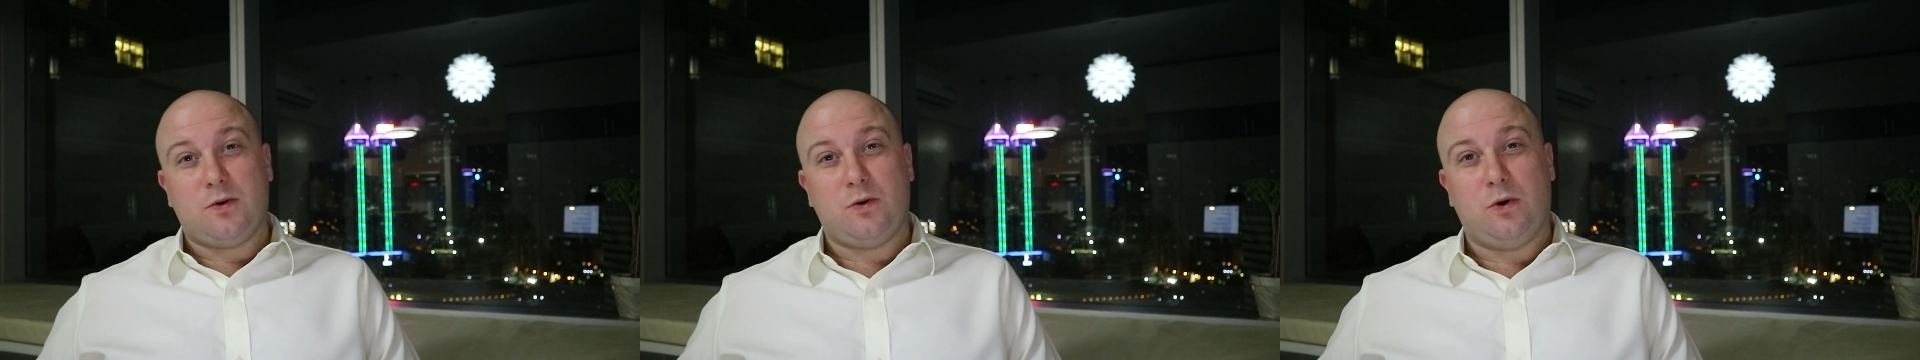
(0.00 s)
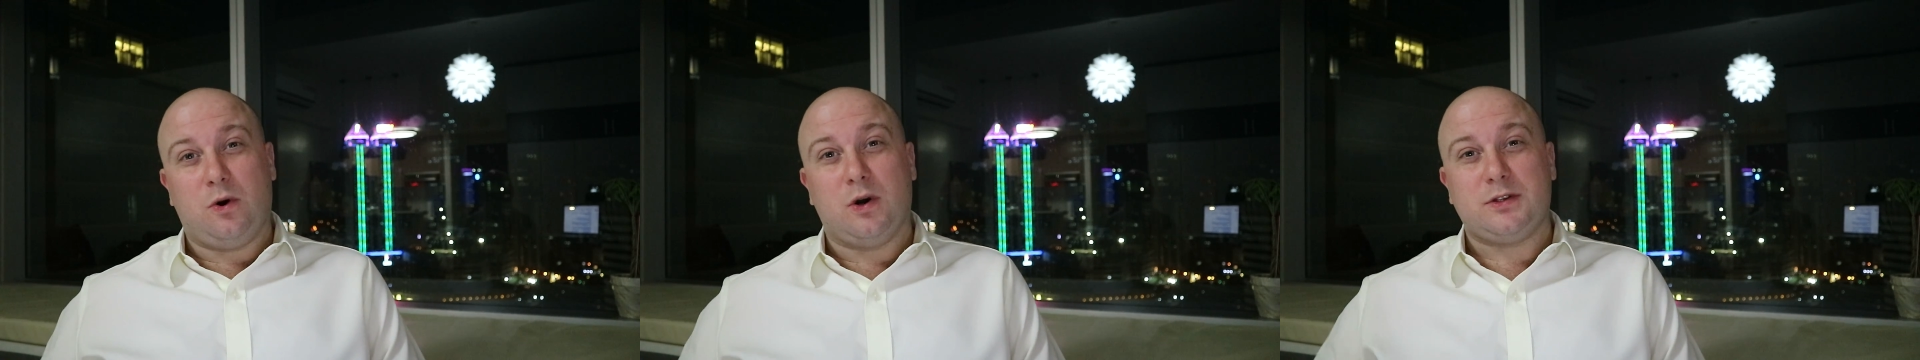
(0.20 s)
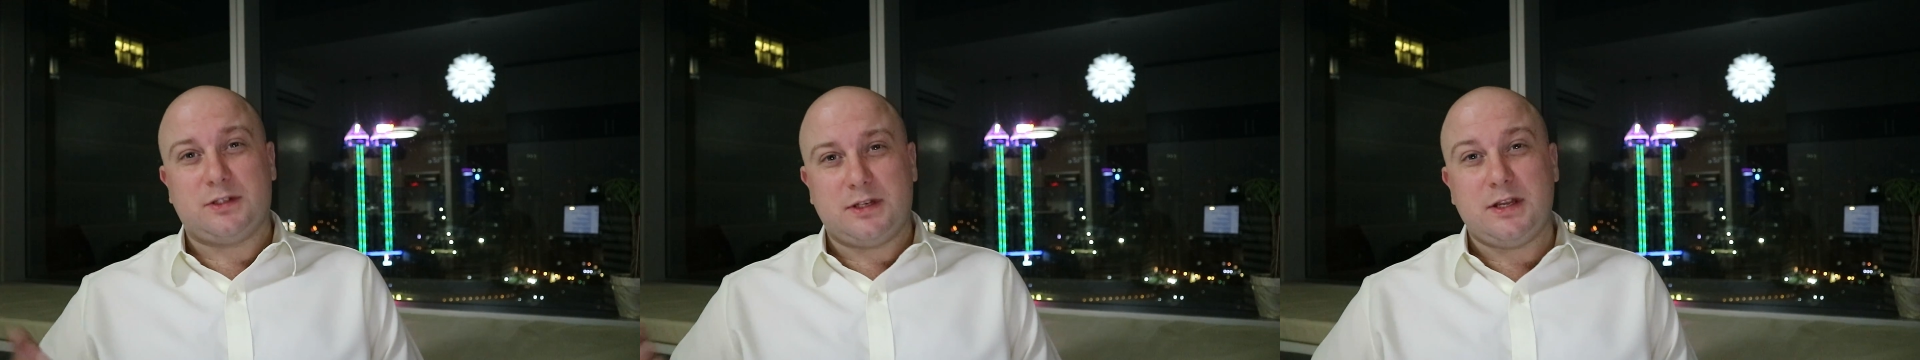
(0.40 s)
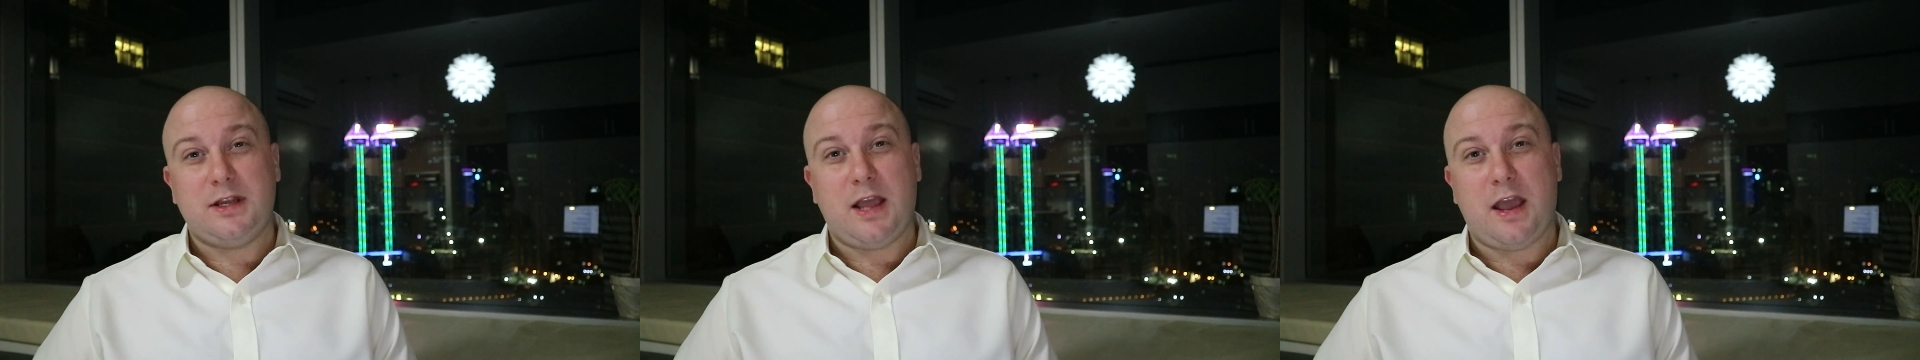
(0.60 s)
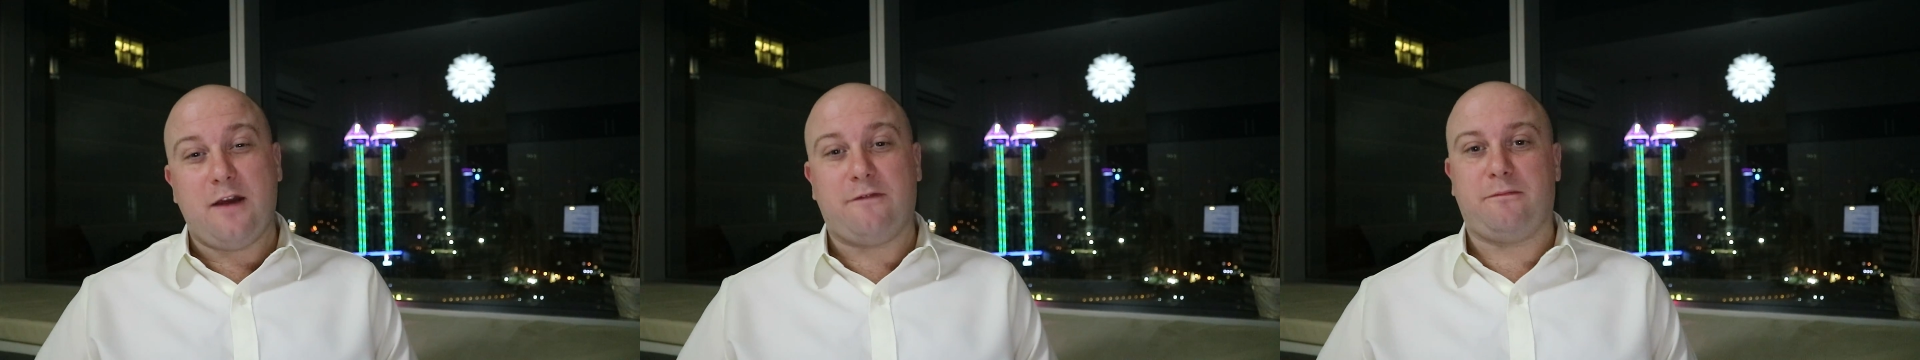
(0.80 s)
or
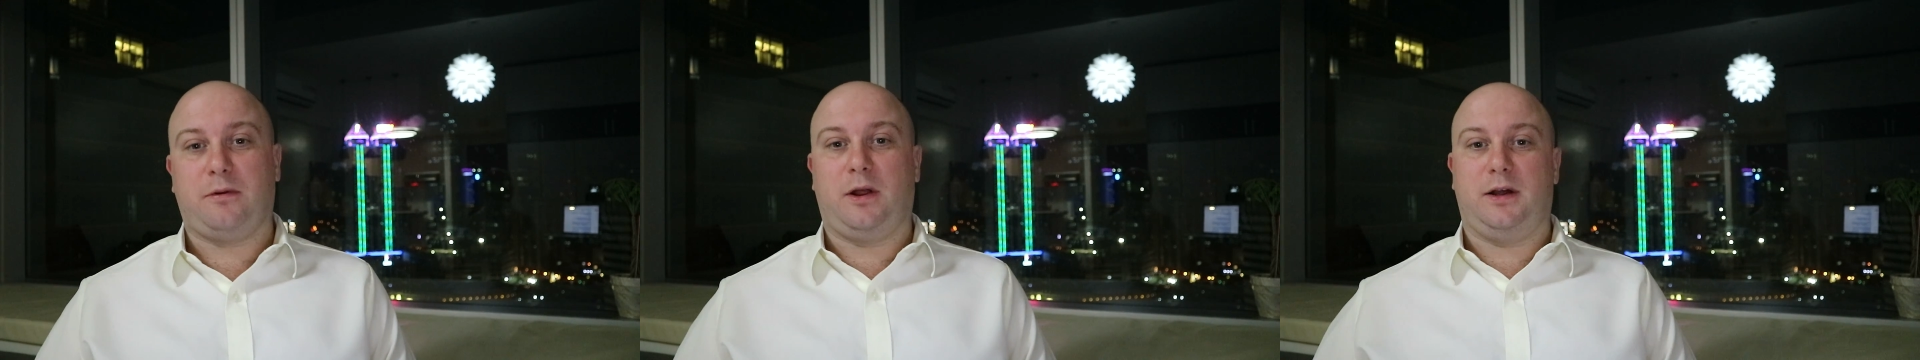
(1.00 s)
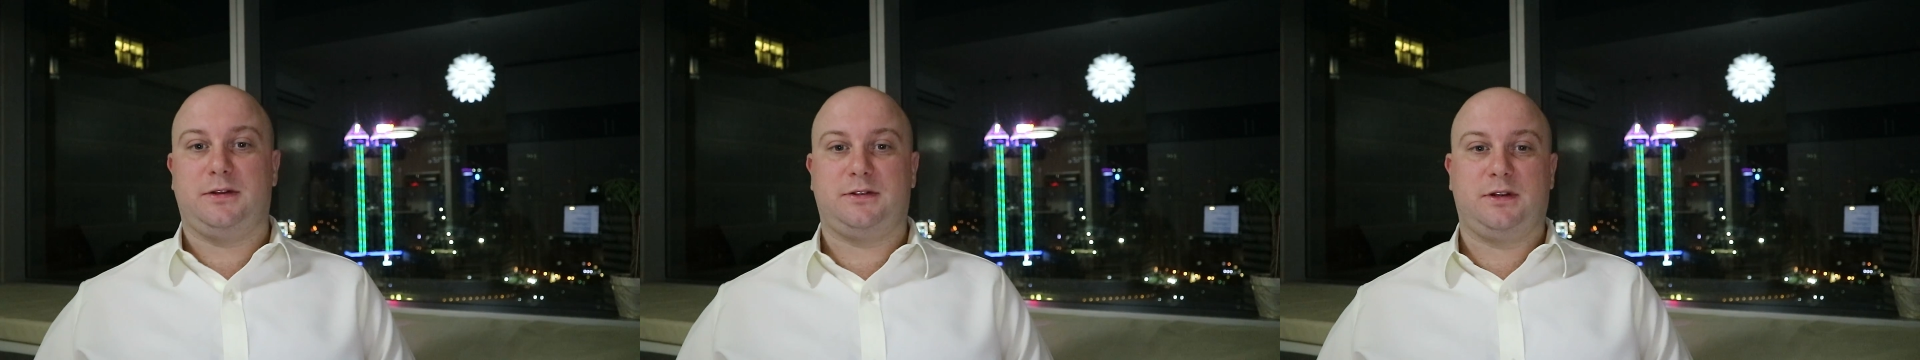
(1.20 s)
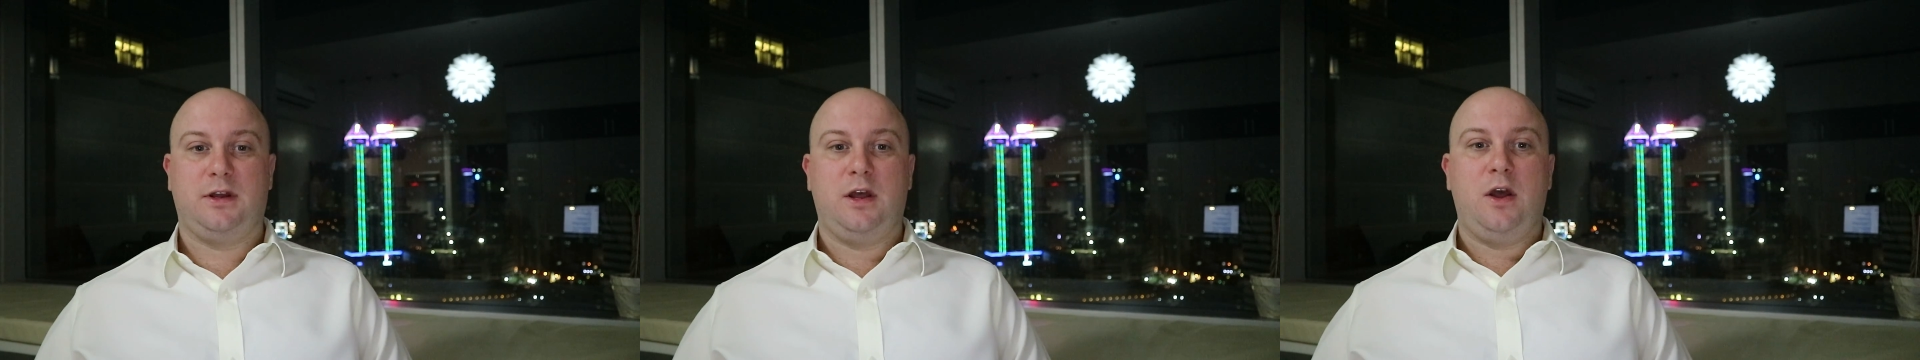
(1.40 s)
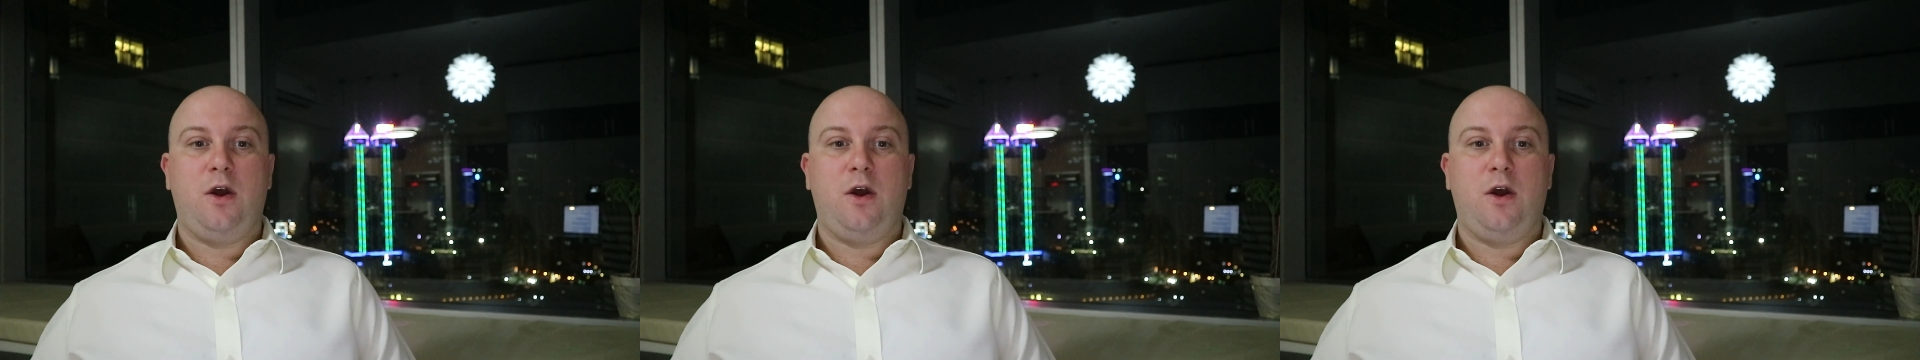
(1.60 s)
CF plus.